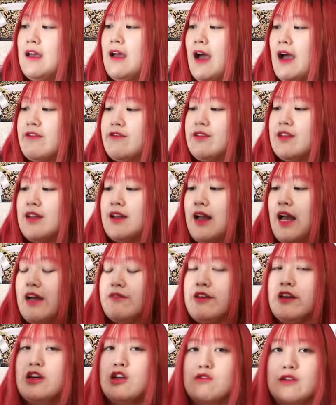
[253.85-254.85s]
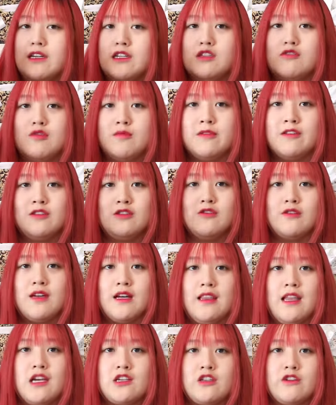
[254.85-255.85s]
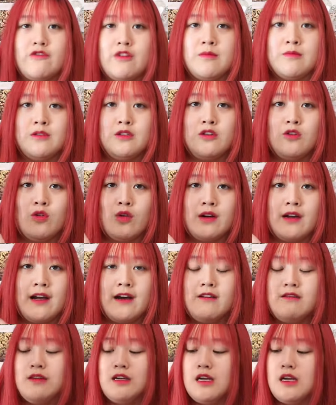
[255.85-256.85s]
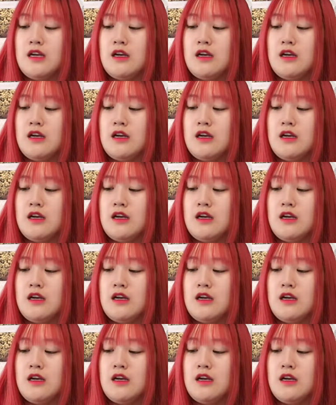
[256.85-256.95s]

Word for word: I feel like I have a great swimming suit collection from Dior now.